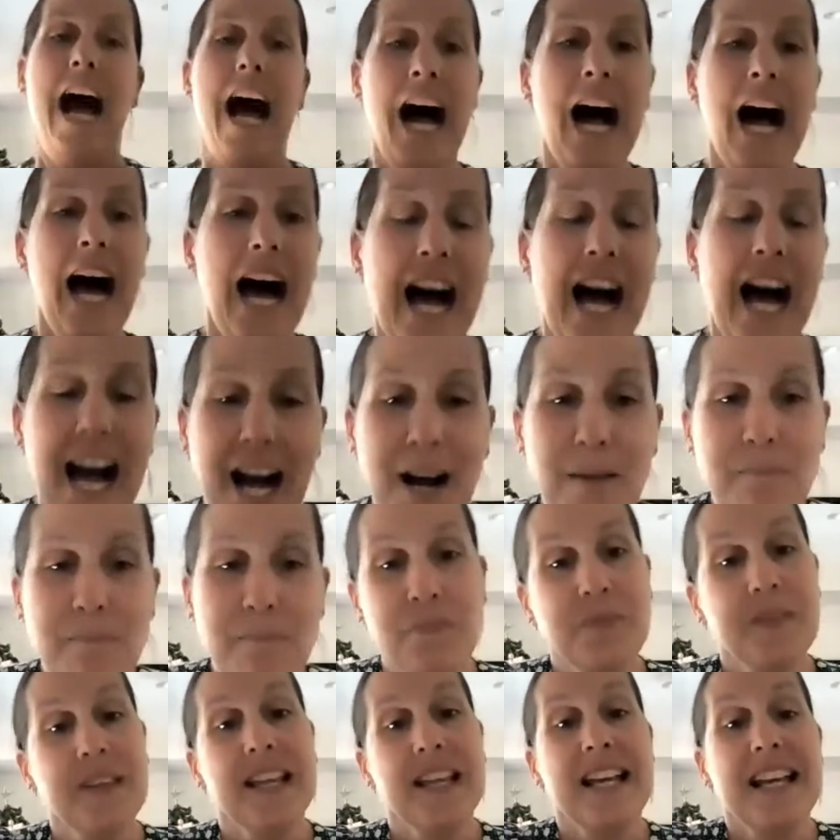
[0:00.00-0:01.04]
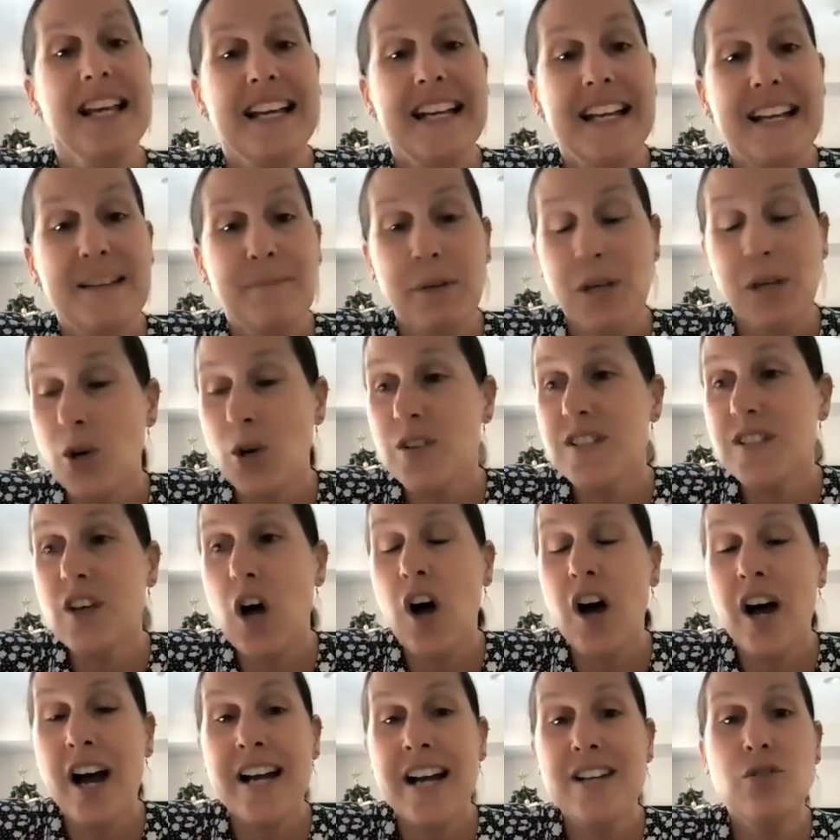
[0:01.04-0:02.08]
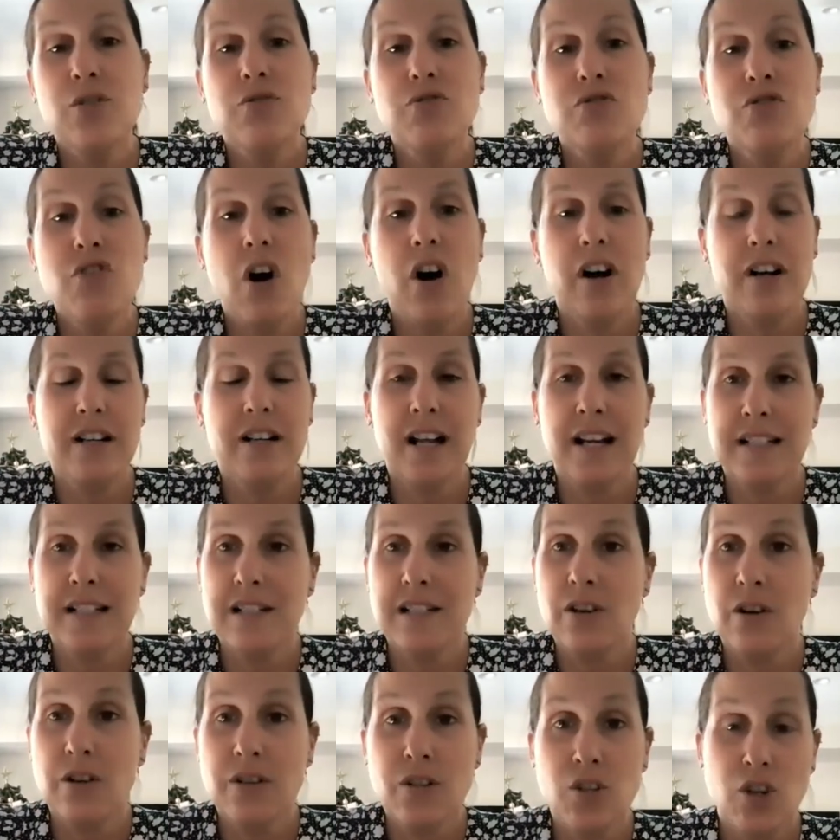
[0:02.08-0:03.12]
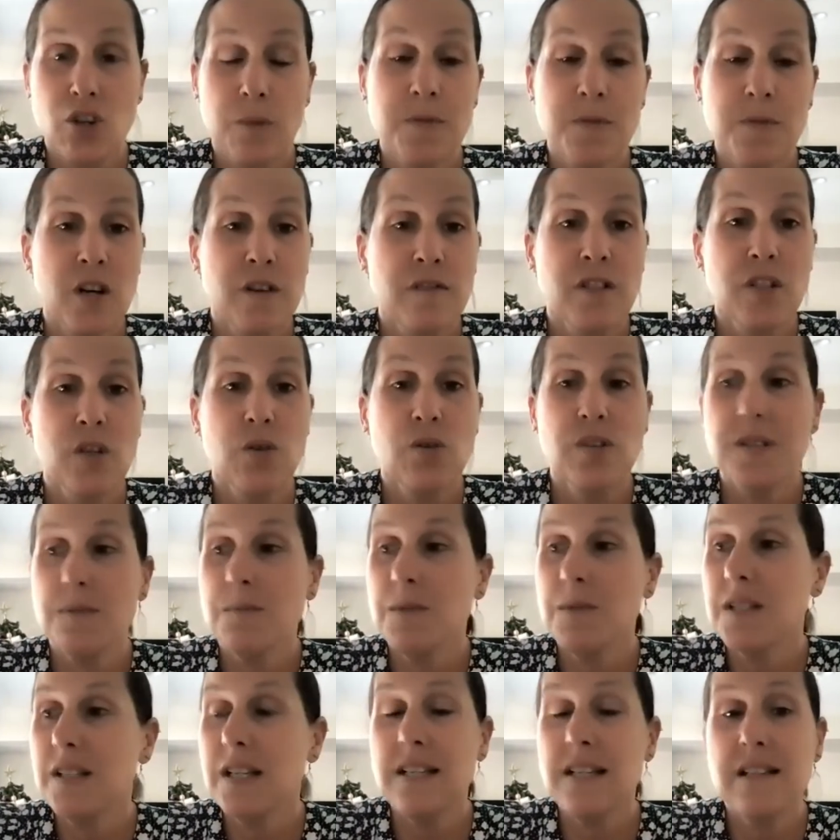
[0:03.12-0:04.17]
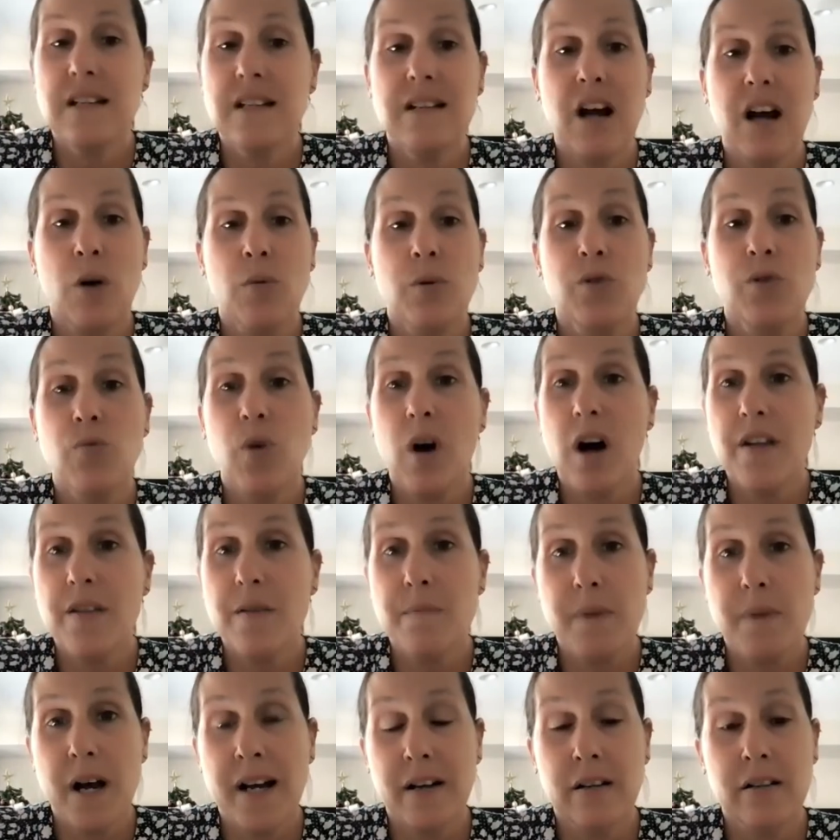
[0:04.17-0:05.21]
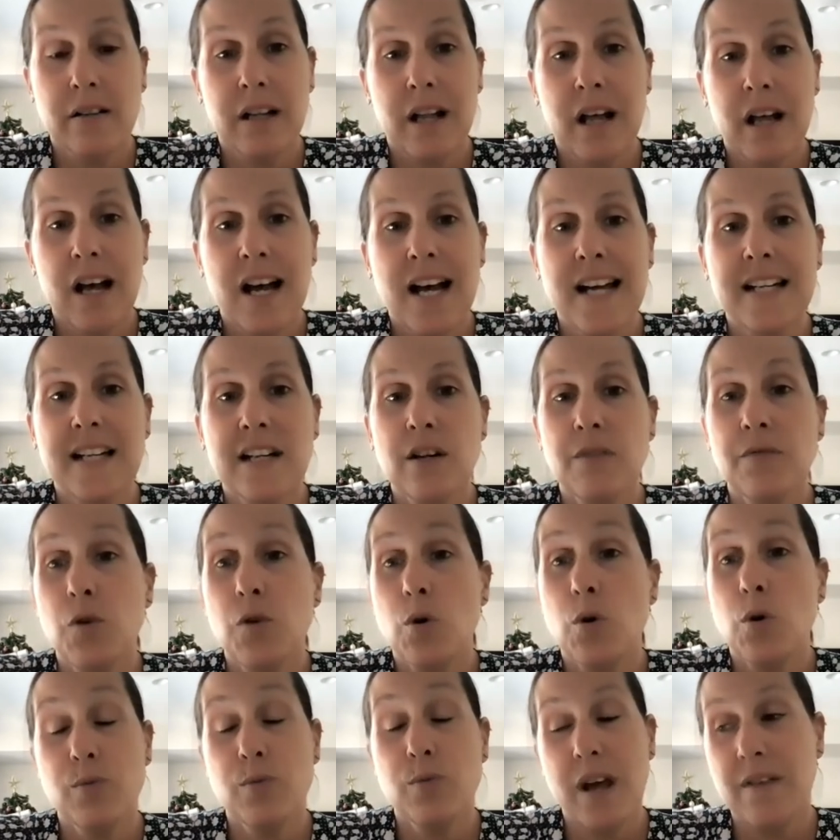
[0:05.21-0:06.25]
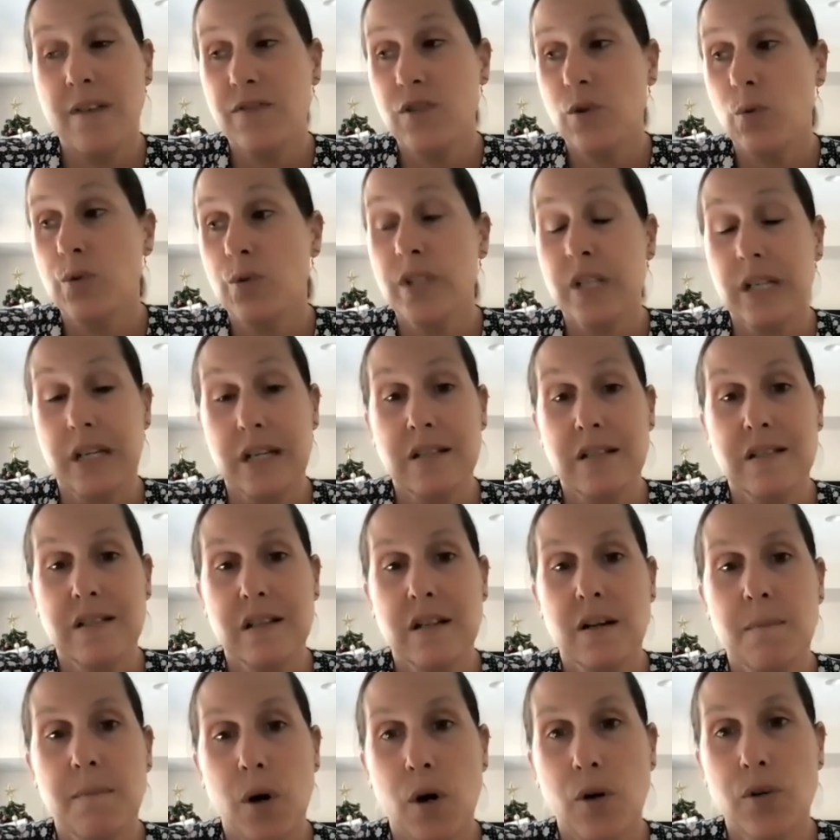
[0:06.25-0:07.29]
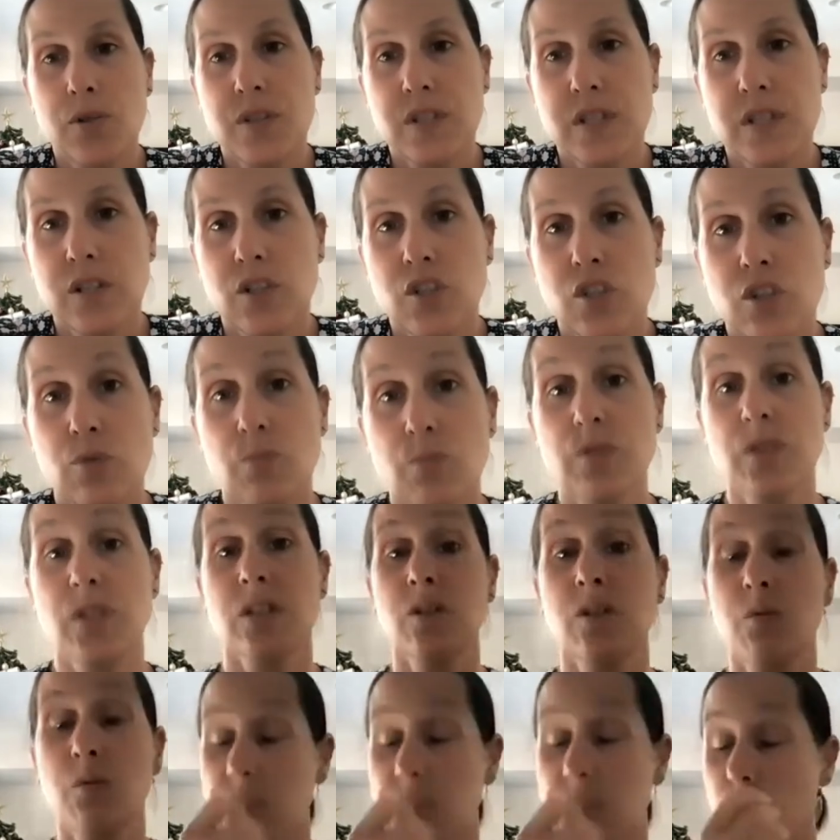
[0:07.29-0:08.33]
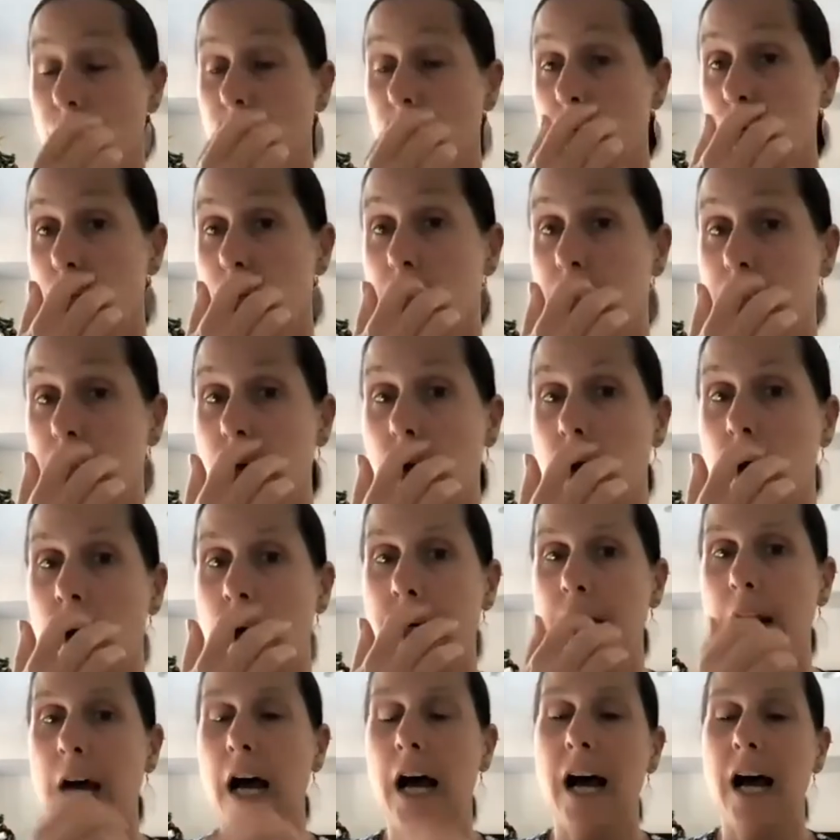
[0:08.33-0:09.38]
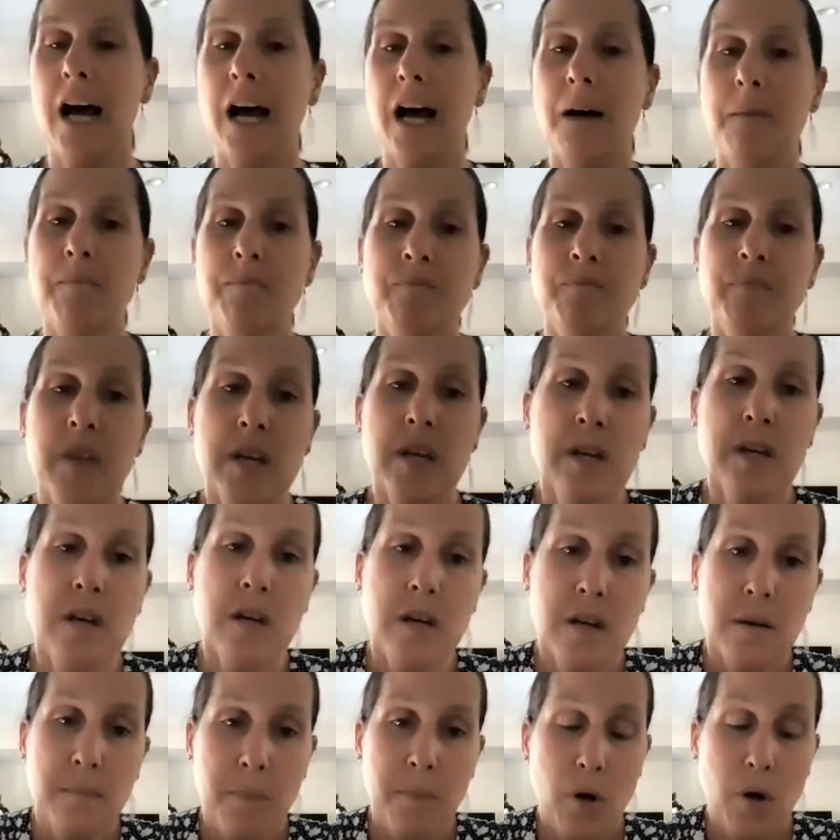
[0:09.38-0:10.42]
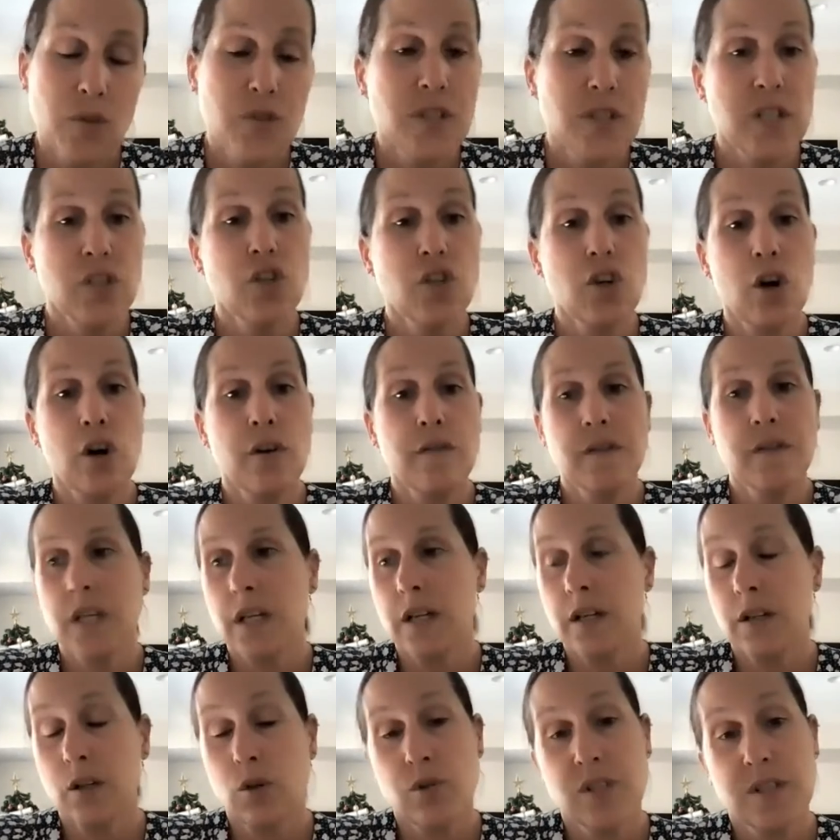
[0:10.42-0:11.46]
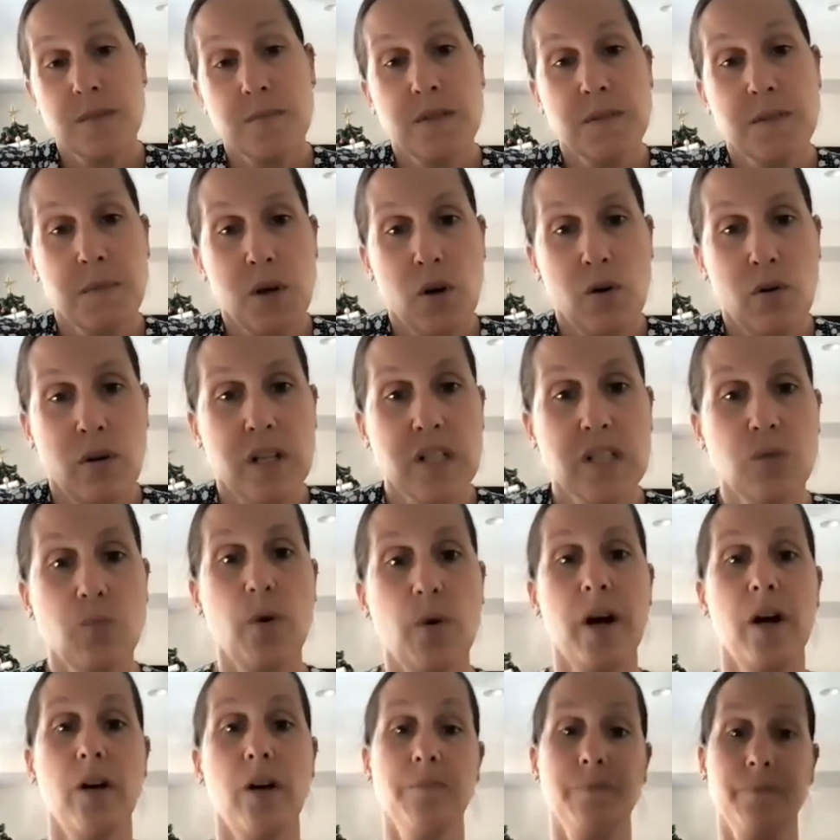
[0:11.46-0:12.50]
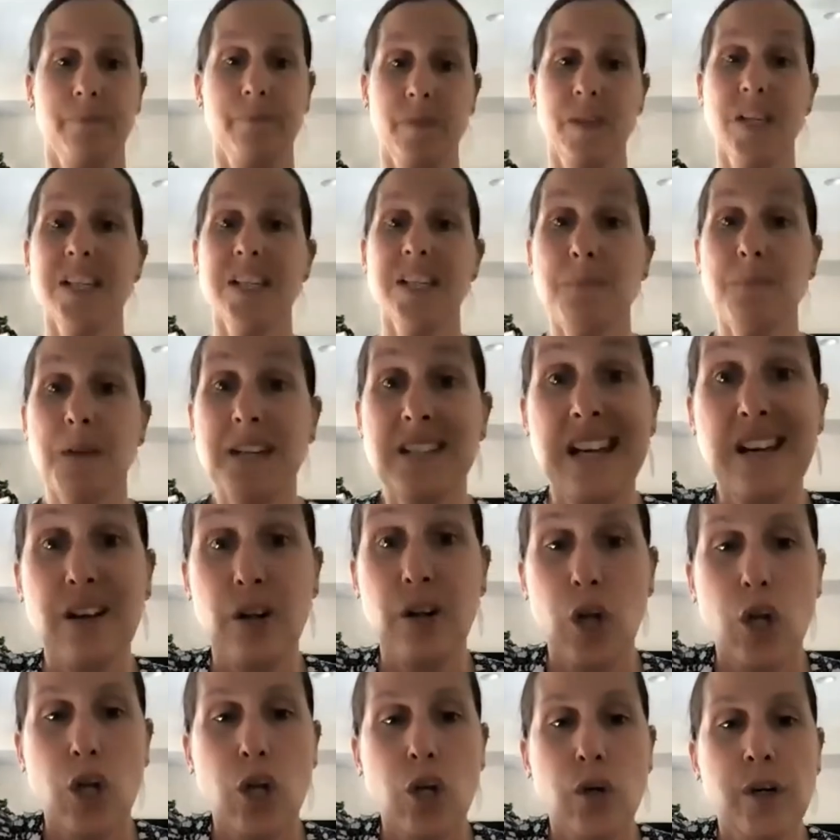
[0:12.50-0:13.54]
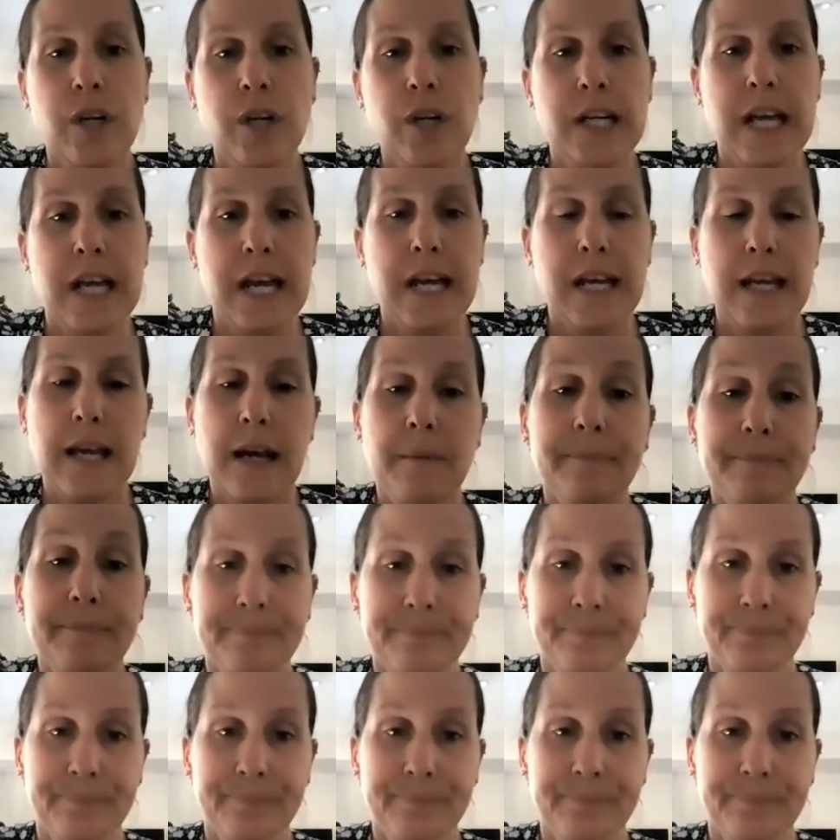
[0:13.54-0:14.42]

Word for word: Um. Because I do not like to go to the shops over the Christmas season. I would rather buy online. And of course, we have to also consider postage, the, res the restrictions on um, postage over the Christmas period as well. Things may take a lot longer to get here.